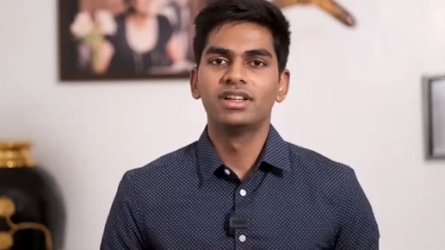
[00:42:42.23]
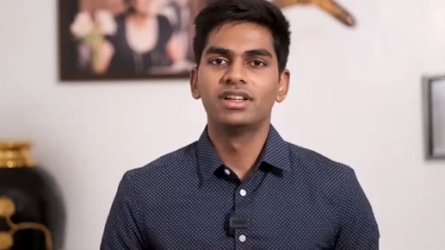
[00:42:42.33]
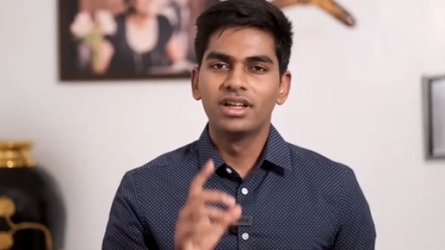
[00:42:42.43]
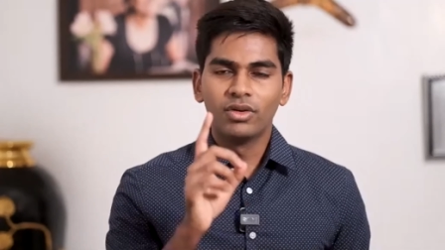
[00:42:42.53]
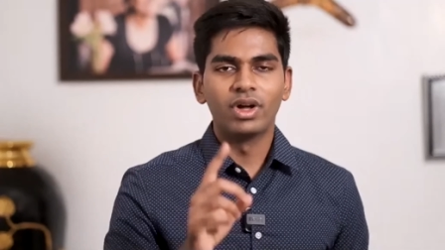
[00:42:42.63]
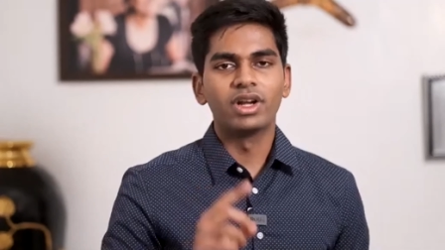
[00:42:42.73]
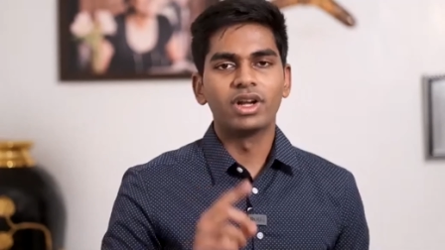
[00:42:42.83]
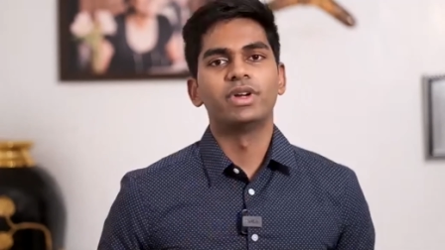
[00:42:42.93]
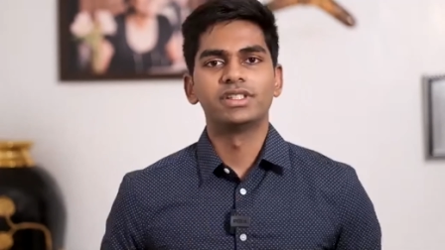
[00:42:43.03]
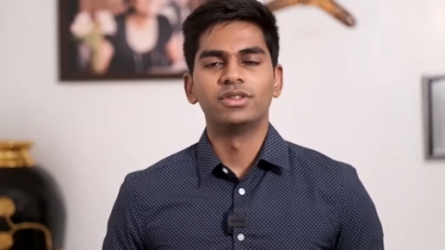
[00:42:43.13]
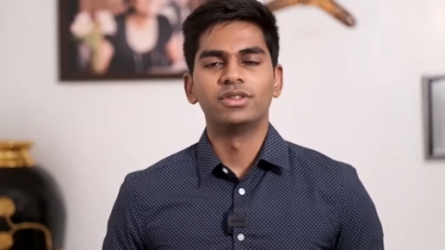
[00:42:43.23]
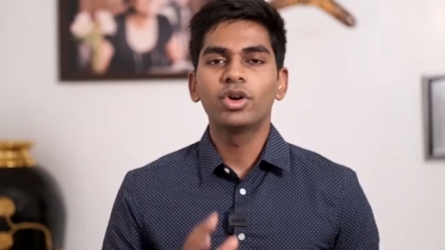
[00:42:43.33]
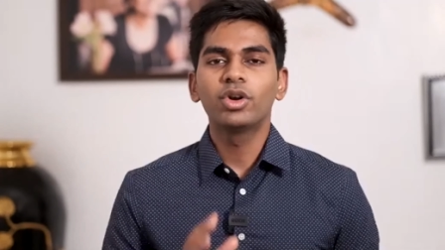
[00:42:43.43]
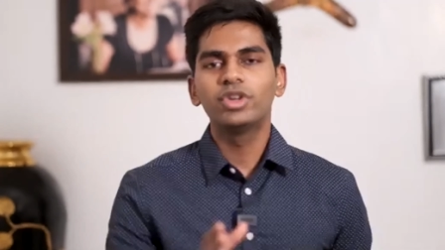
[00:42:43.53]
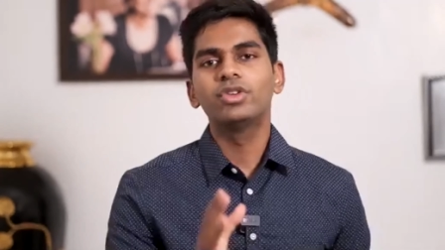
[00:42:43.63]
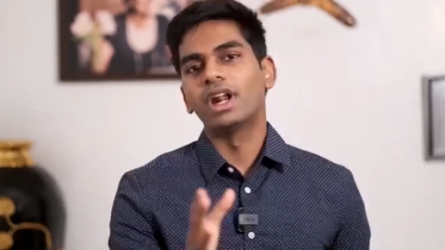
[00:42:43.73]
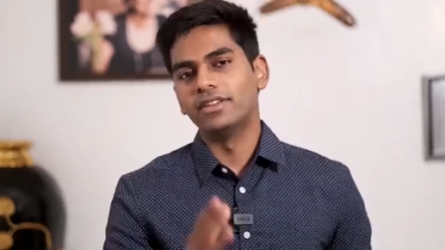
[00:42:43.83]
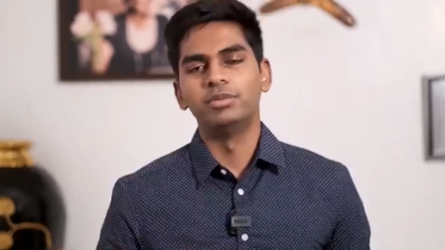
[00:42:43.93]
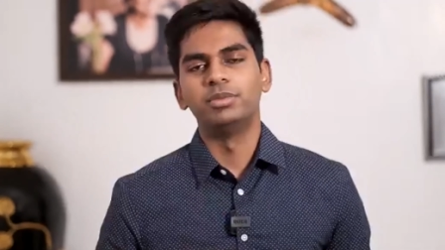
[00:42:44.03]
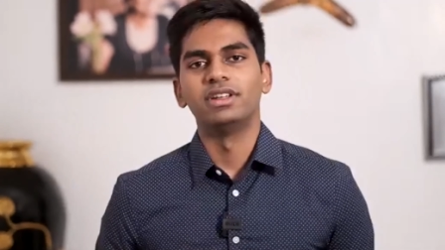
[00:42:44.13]
one question what would you rather
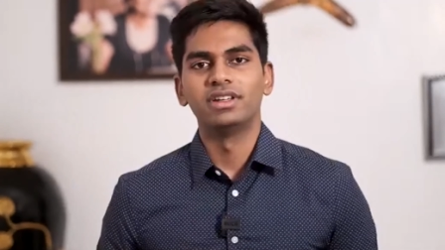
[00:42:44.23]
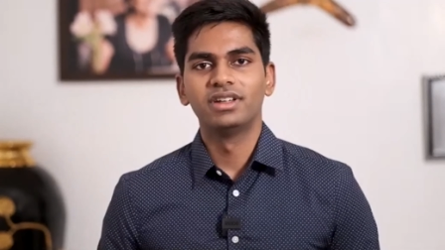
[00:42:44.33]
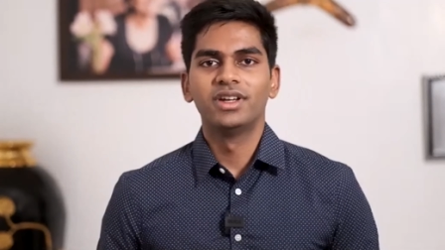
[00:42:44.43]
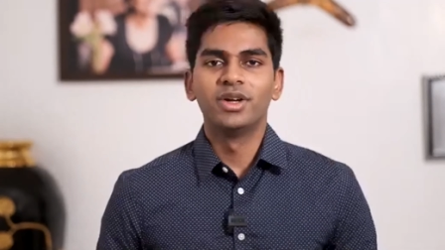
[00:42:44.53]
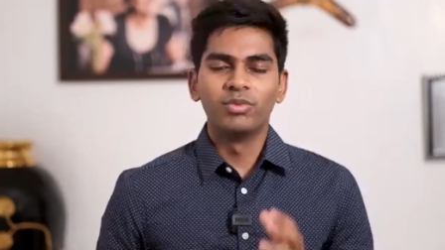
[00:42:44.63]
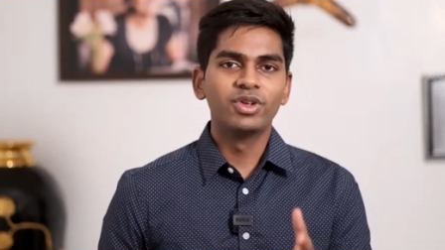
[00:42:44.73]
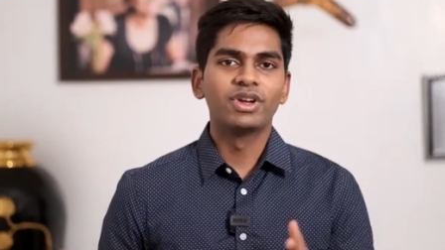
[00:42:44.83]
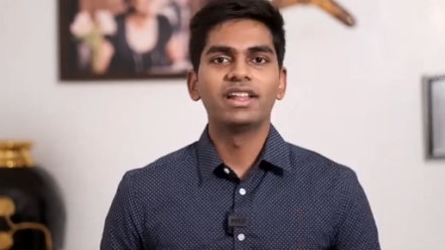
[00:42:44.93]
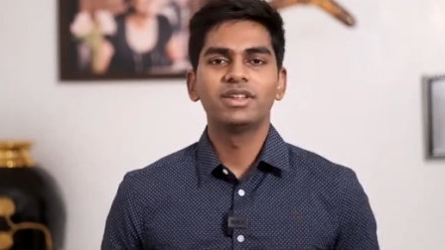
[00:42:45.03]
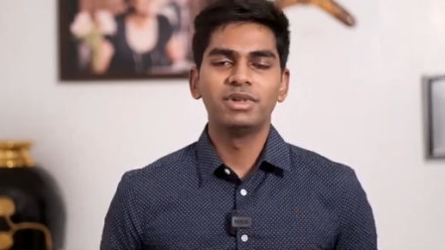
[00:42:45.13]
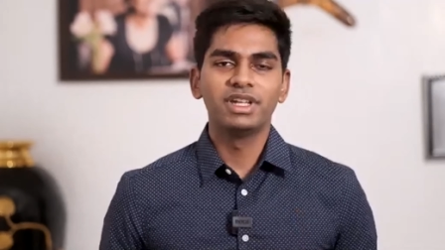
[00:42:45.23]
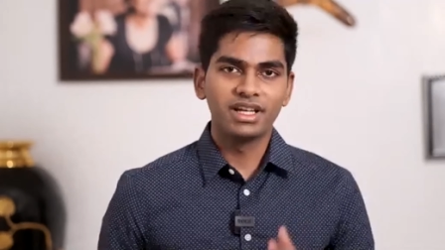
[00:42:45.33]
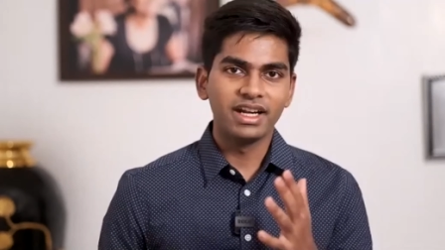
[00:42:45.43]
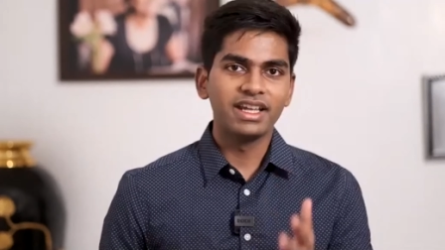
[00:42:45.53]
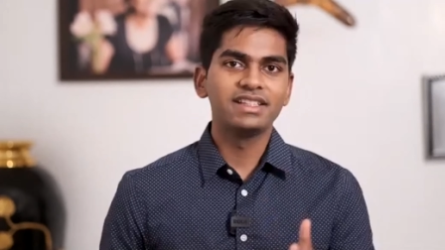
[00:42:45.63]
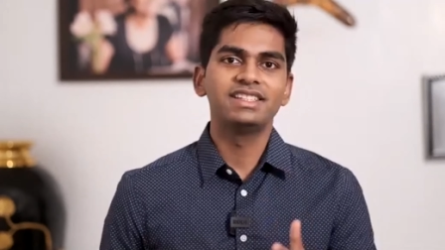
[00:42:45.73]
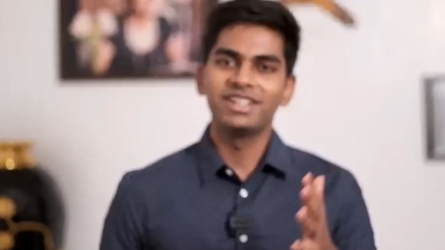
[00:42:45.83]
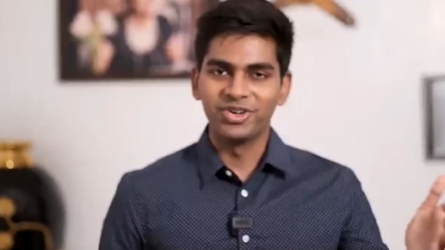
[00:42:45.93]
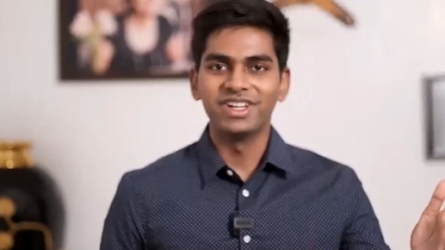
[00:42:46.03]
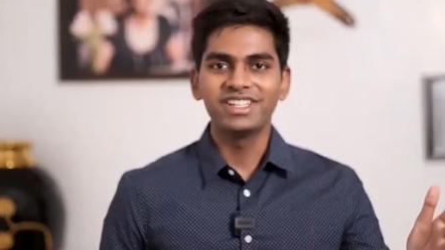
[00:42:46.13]
be would you rather be crazy and
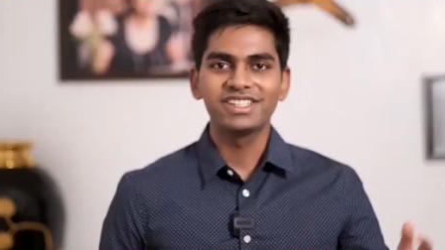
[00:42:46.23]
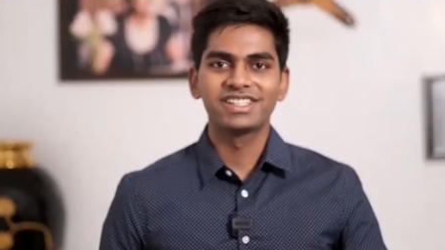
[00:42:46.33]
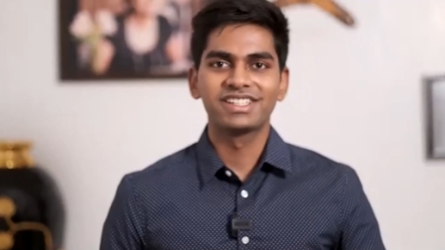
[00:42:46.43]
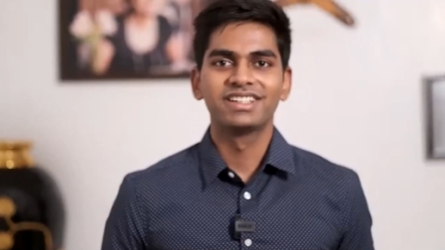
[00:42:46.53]
rich